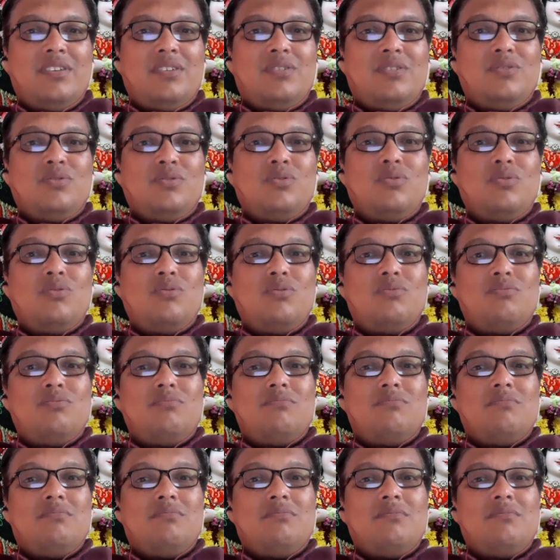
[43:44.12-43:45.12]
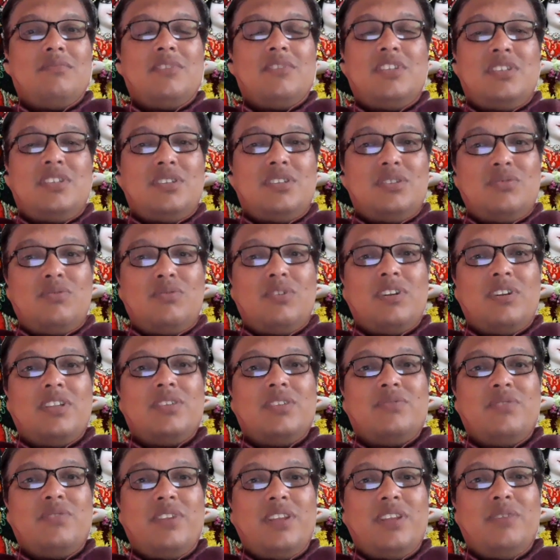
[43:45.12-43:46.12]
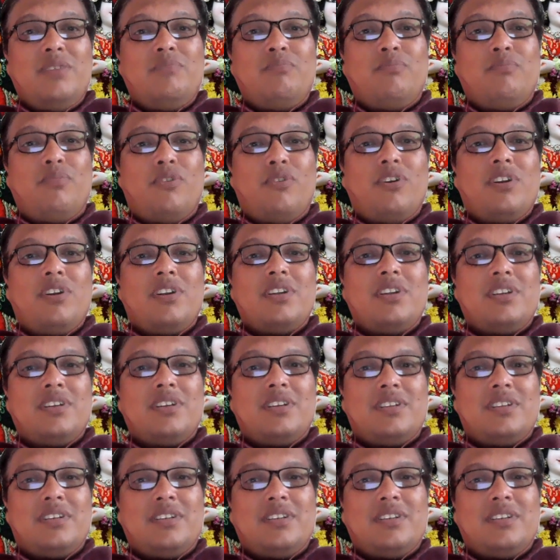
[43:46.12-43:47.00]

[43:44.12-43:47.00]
So, this is what is very important.